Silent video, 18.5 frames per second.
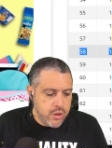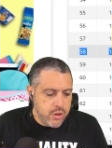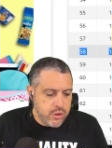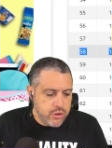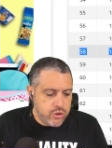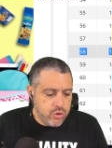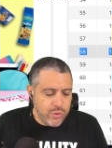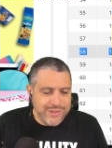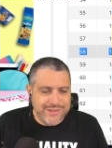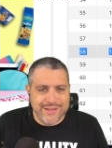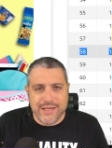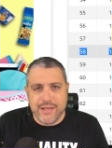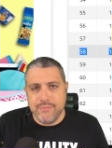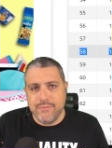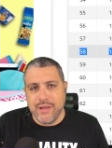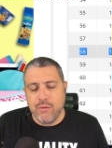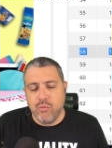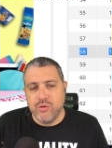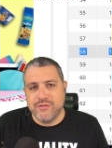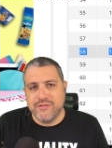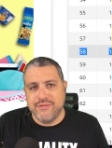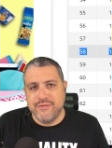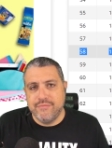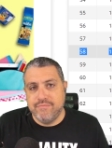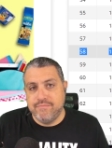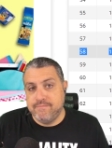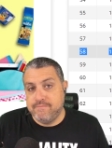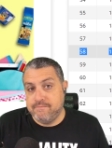to a team that was
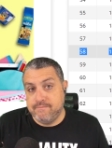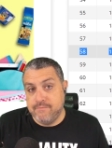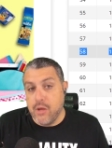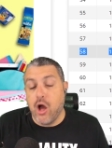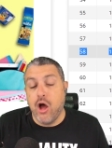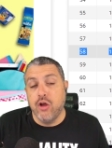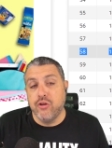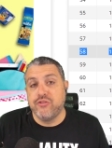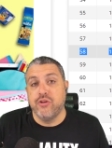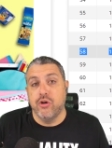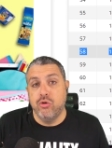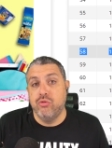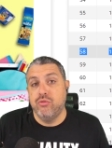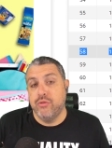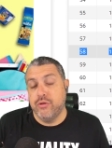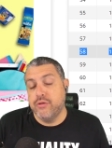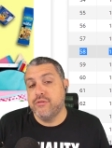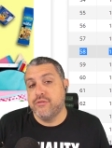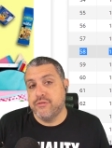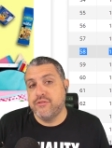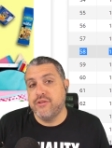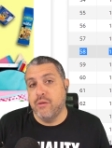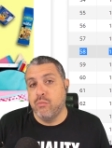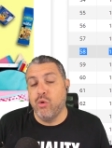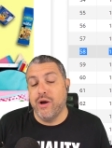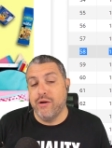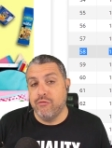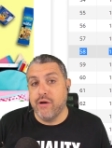also
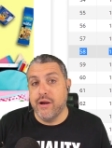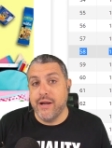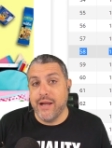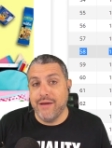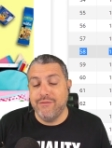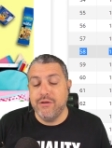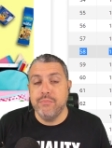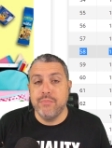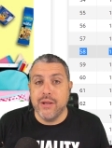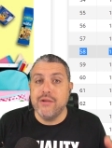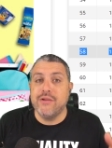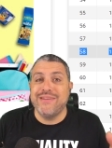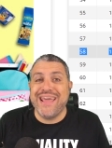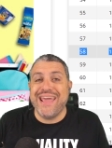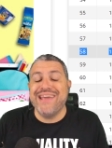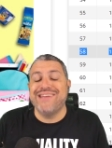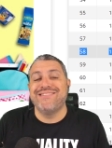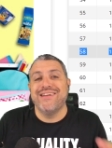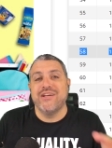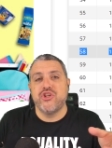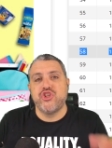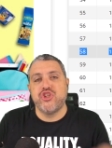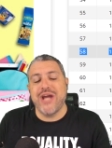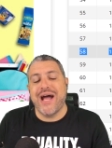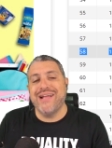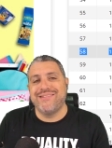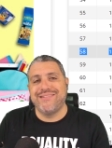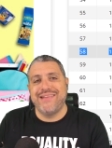somewhat run heavy, but takes
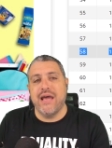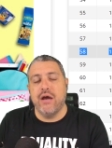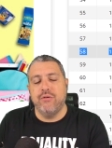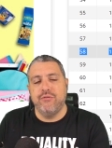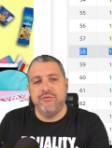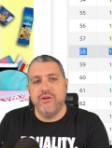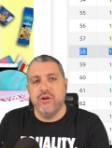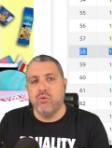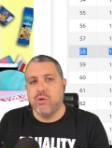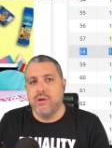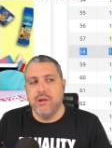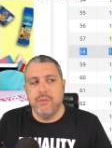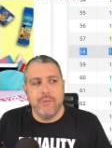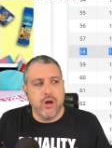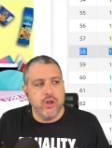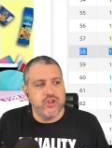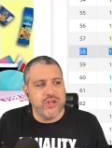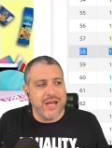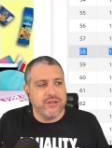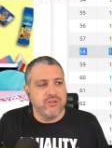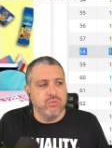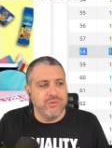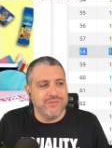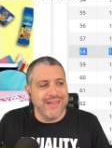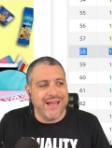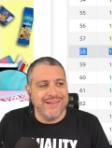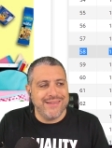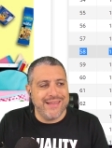shots downfield where Lamar Jackson
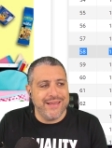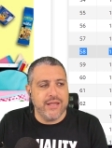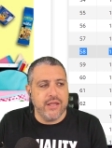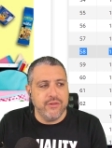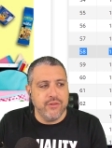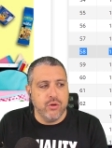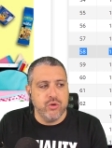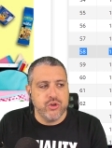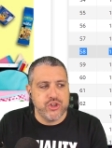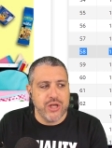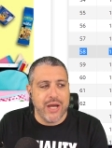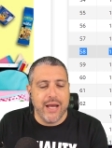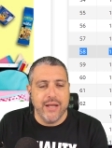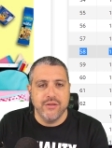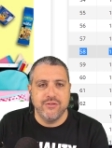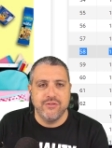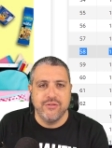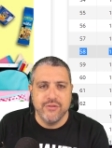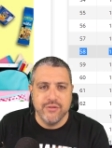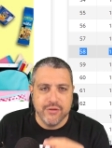was not taking those shots.